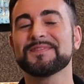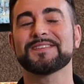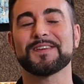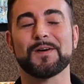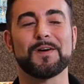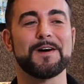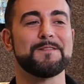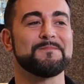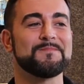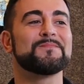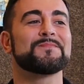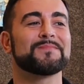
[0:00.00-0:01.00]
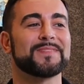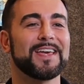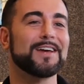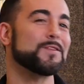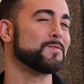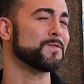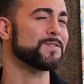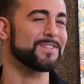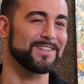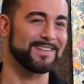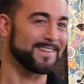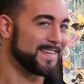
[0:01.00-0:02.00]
So yeah, the rooster,